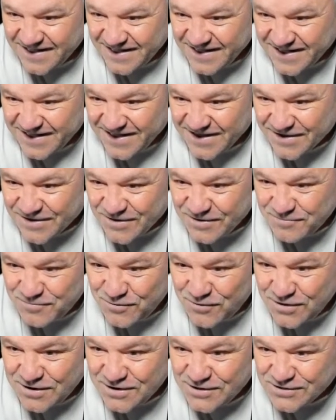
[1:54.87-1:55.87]
Good
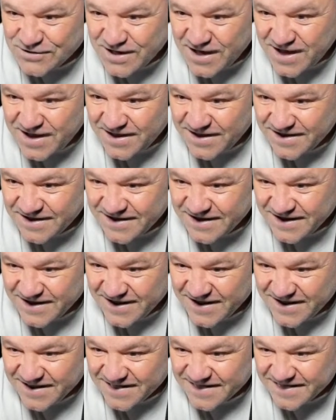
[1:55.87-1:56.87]
morning, Jay.
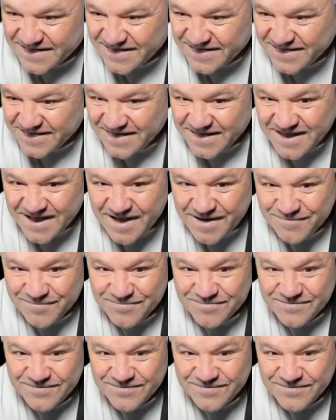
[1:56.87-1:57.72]
Yeah.